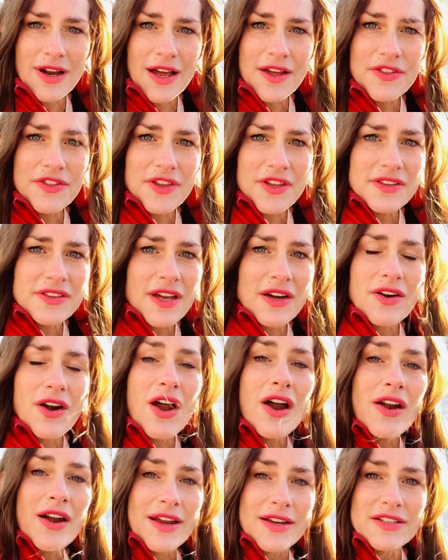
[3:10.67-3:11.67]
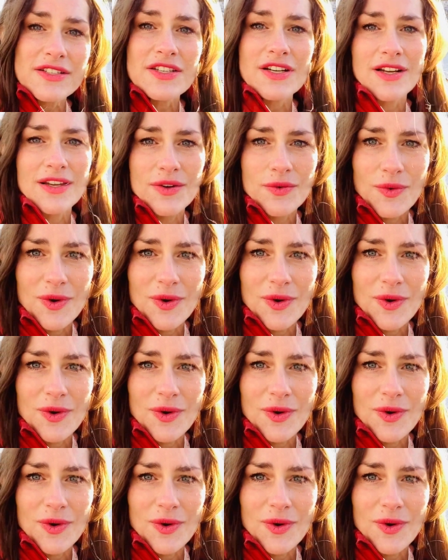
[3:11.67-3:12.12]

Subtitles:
I think there are actually